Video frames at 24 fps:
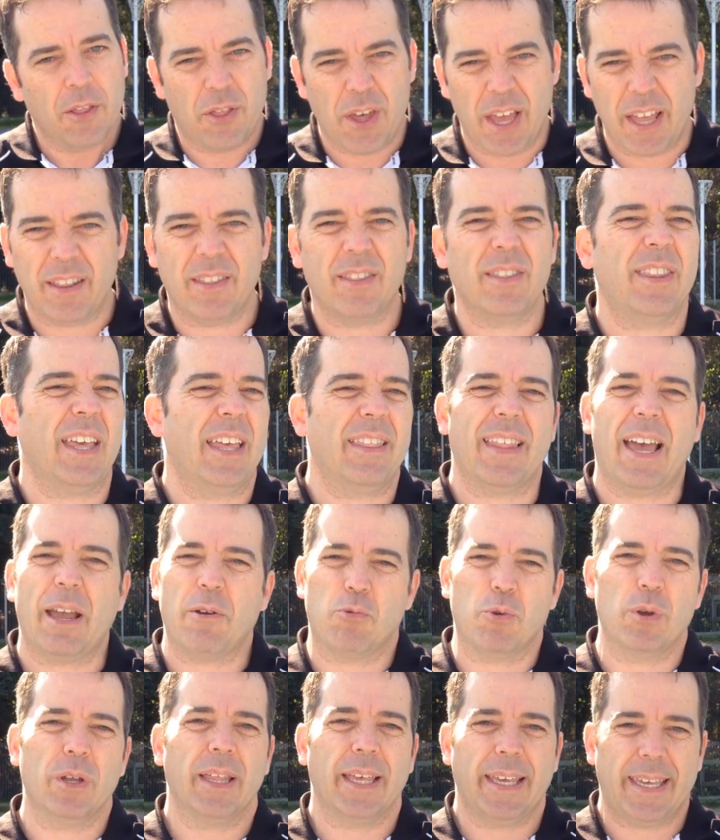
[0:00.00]
then they
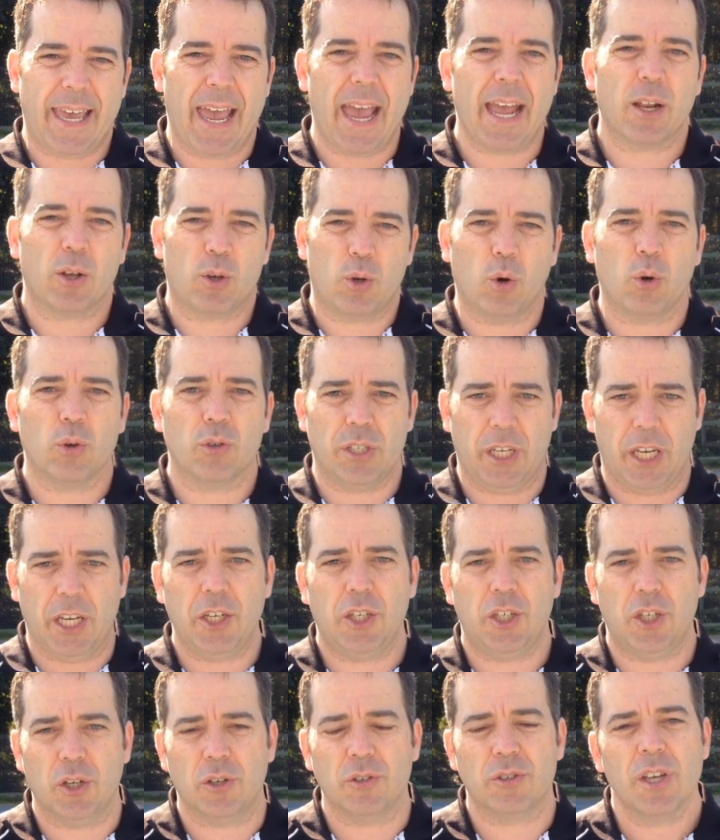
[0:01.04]
really can cause
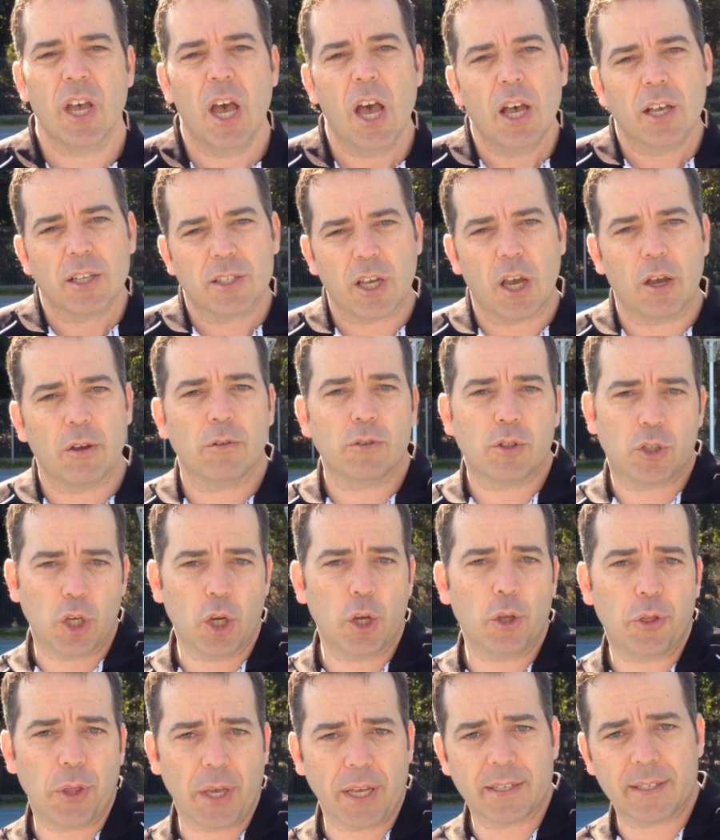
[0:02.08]
issues. So
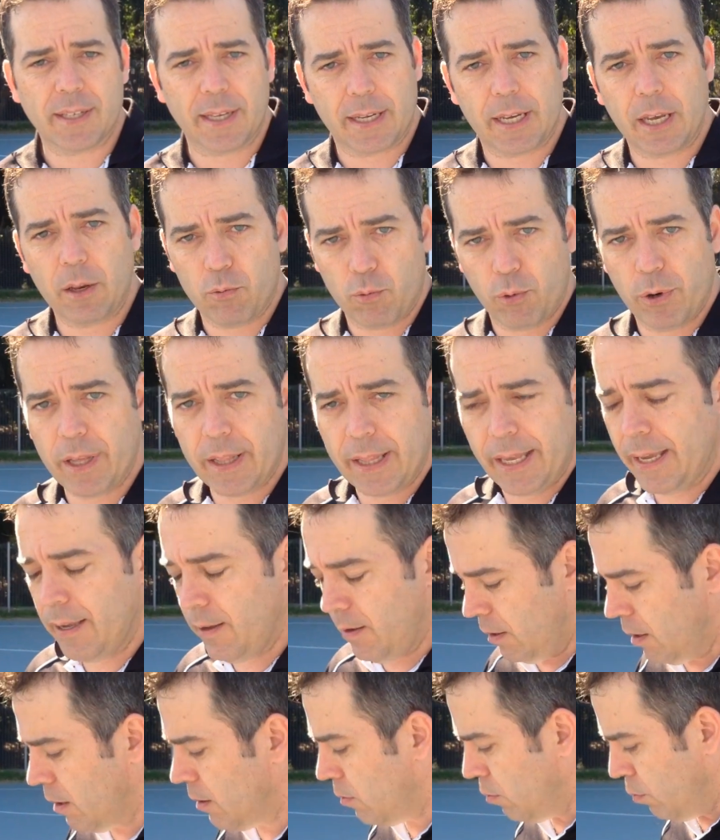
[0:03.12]
two things that can really,
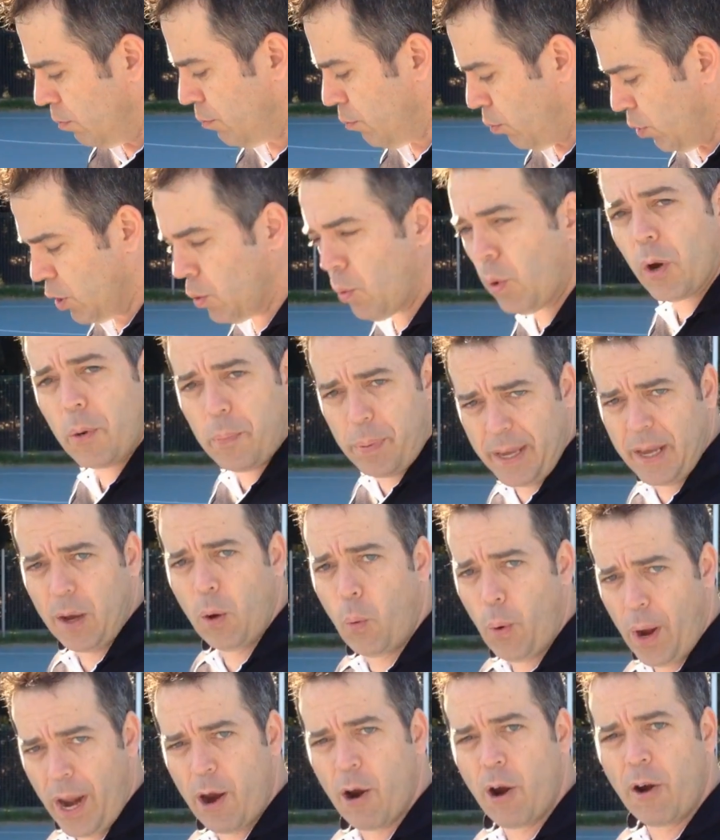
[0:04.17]
you want to be
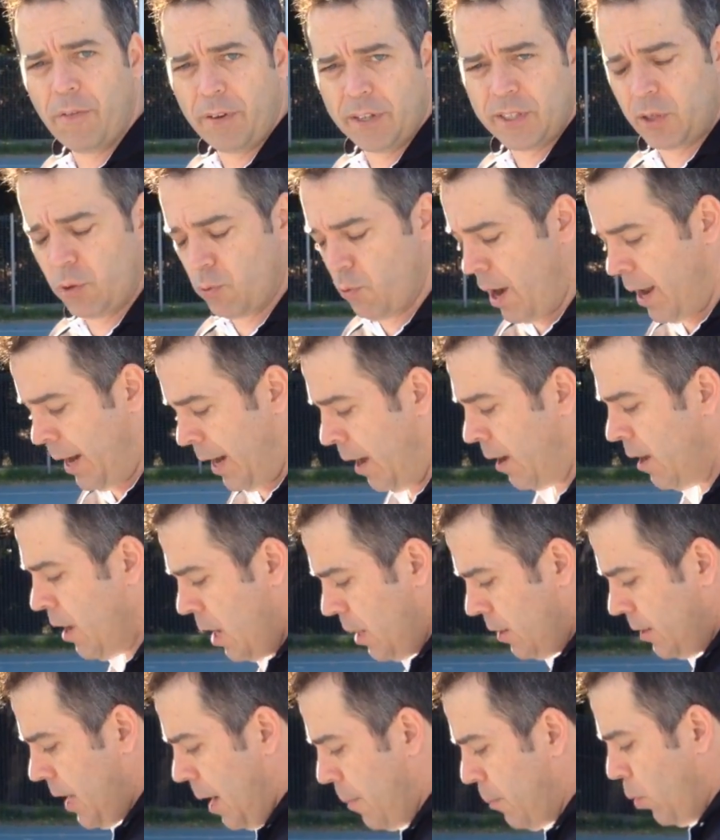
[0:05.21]
aware of as a runner.
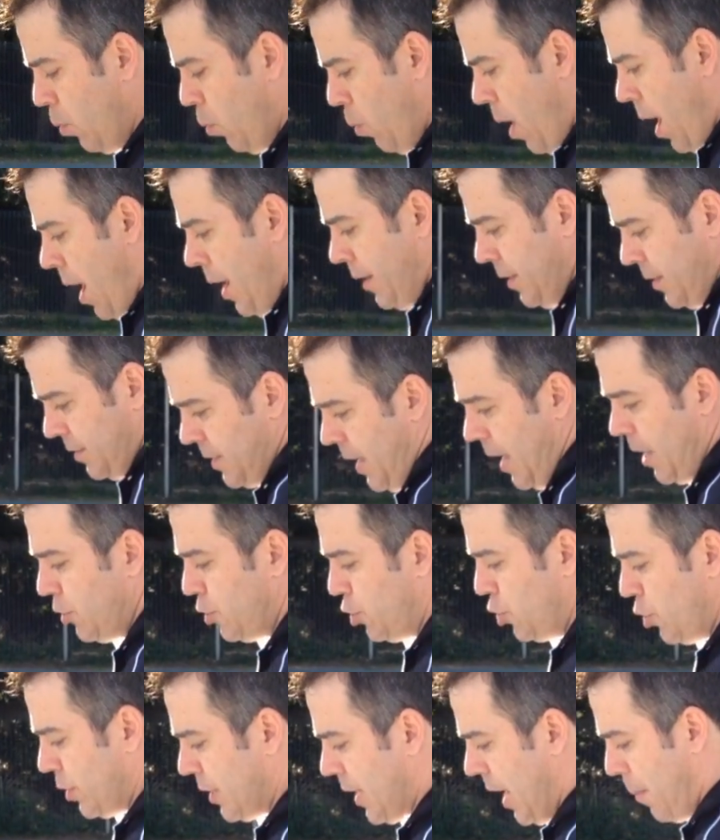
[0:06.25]
Number one is
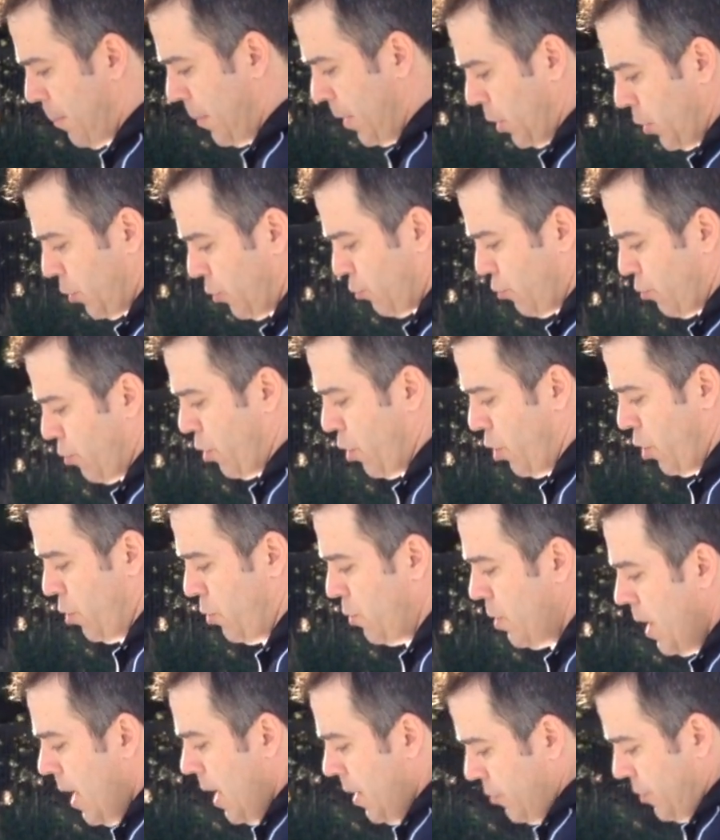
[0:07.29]
as you're coming through,
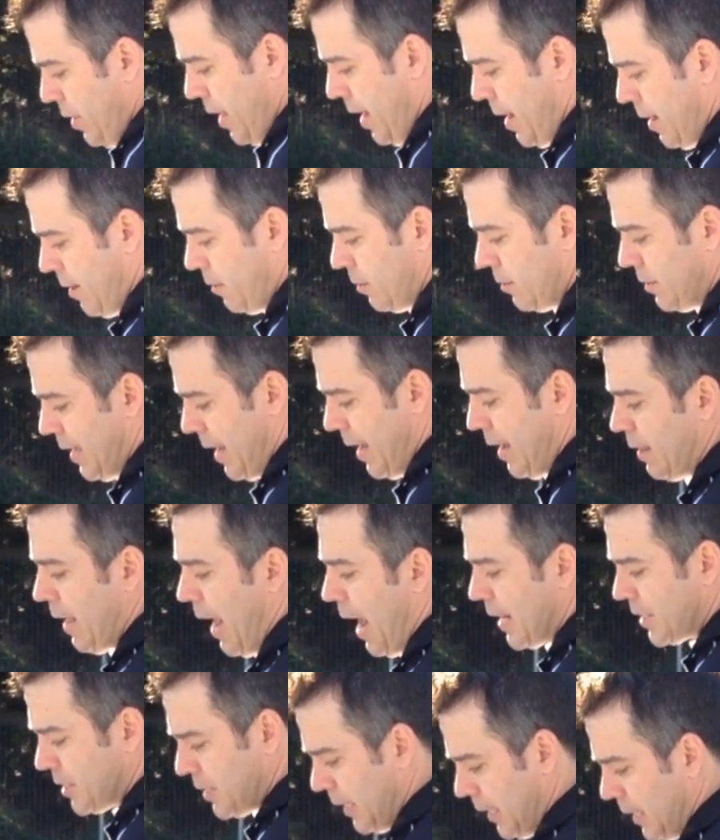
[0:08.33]
they're
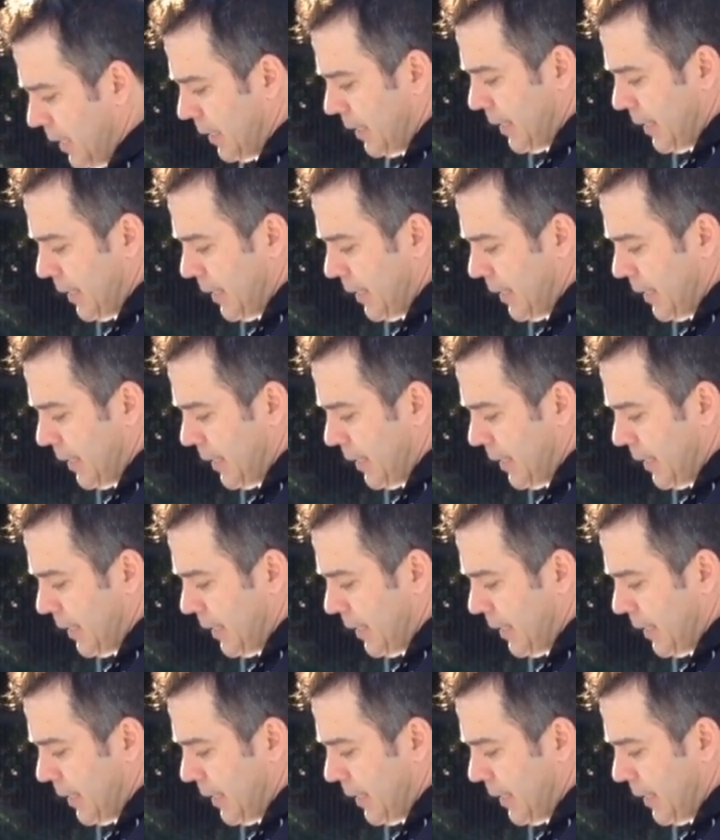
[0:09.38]
actually